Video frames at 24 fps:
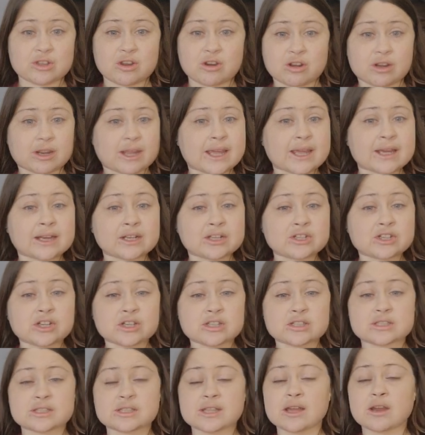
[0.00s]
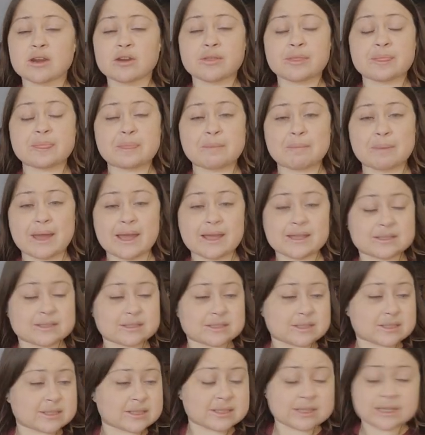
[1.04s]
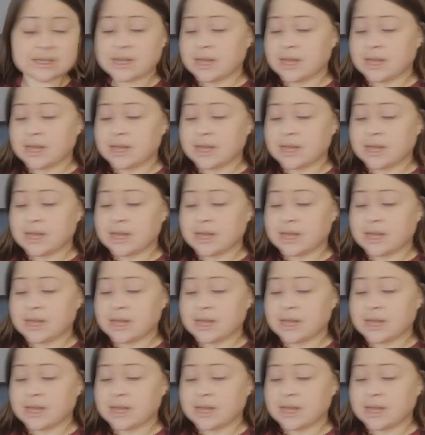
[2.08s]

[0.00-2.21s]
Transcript: Our canning jars, they are the best.